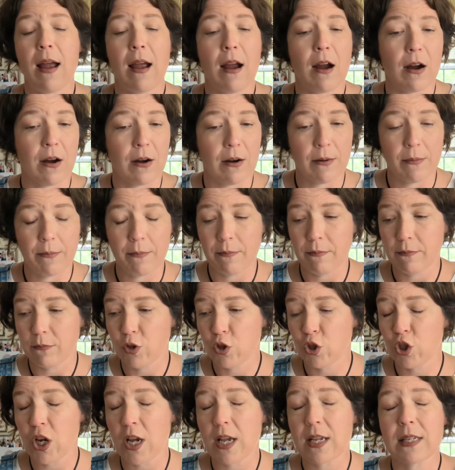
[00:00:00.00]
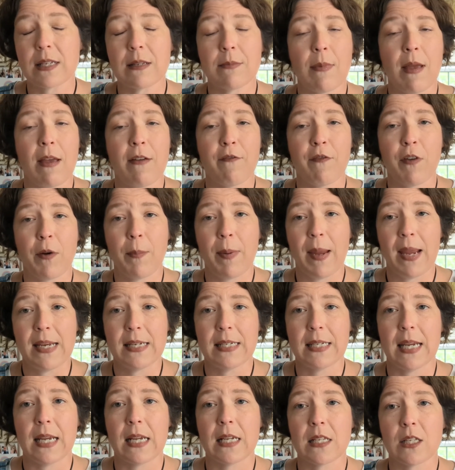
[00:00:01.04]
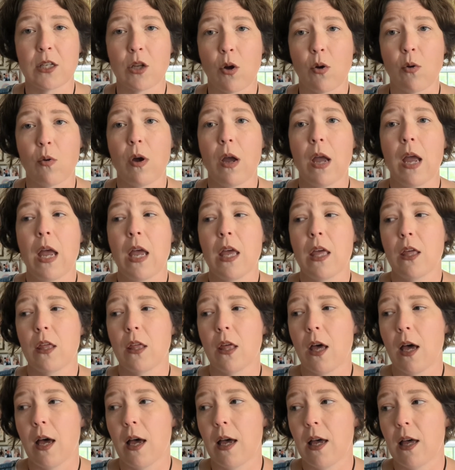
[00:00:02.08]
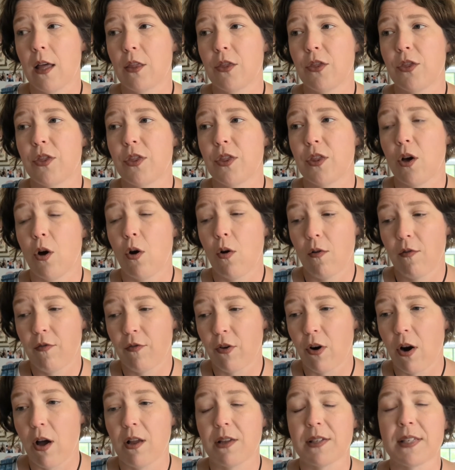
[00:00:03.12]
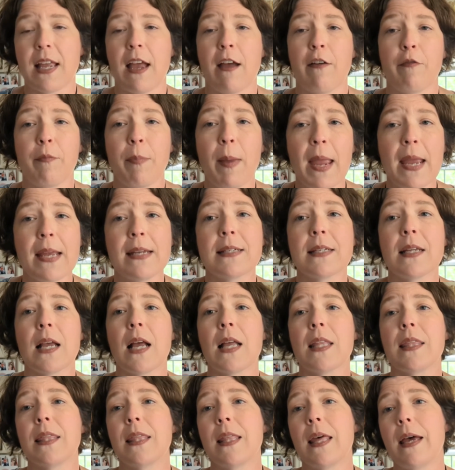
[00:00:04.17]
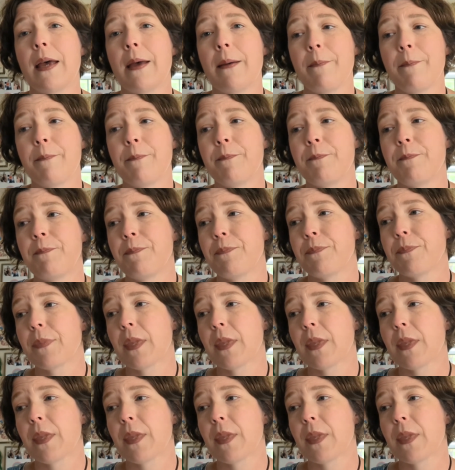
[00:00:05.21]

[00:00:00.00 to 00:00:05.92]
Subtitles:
are just meant for painting. So the overalls have paint on them.